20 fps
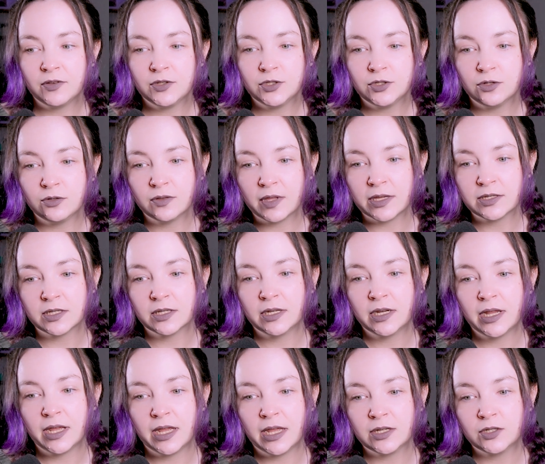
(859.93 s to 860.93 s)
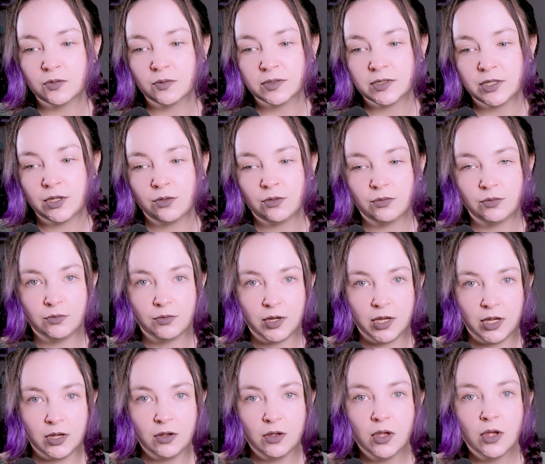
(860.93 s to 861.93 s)
in
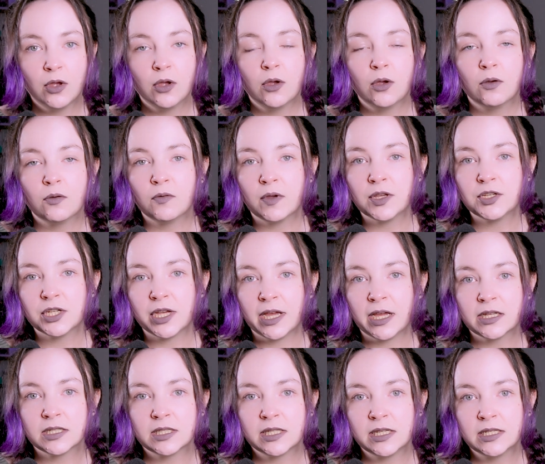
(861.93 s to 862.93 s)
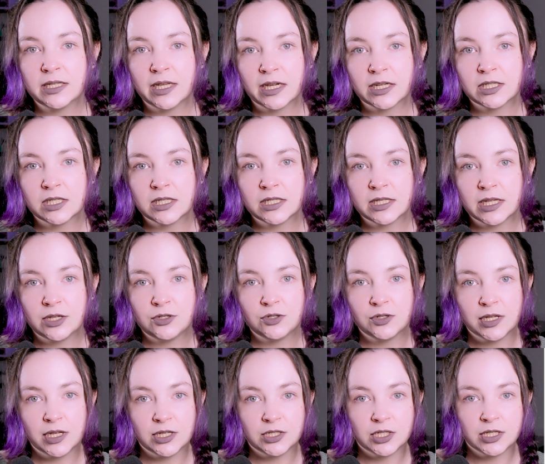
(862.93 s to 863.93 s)
2023, which asked the Texas
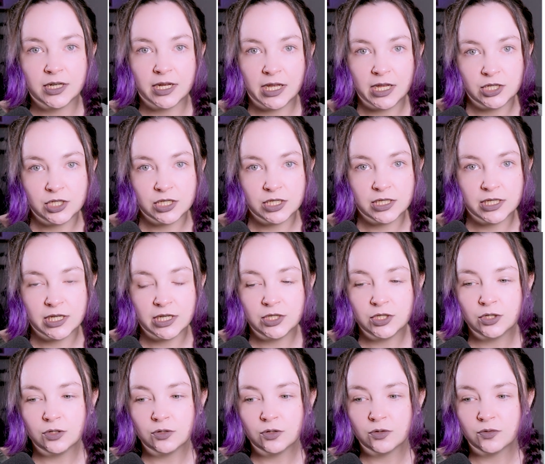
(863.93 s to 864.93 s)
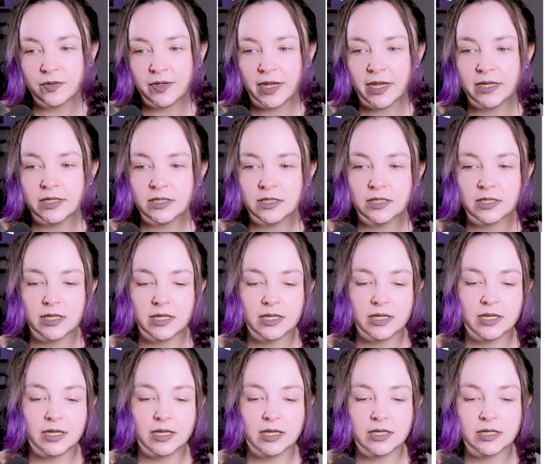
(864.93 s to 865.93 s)
Education Agency to create
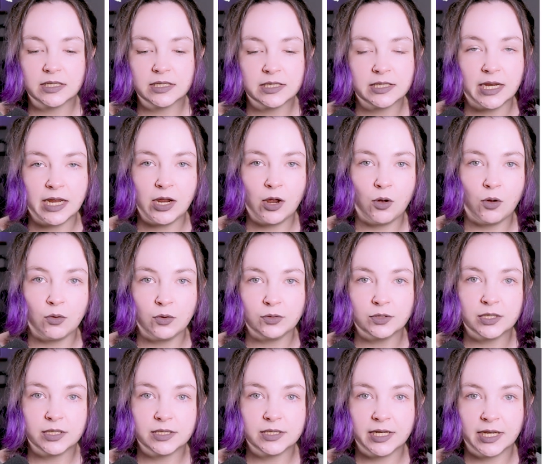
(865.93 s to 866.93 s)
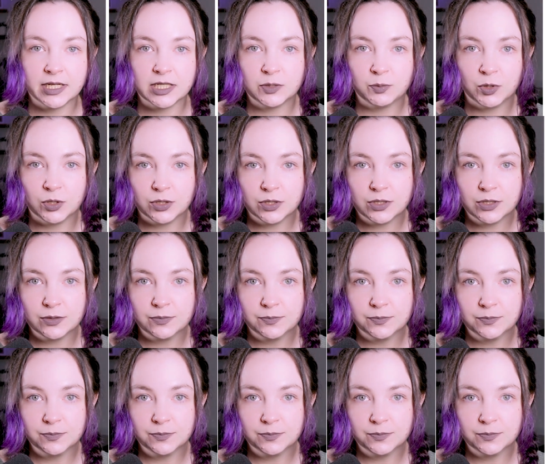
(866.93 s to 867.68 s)
state-owned textbooks.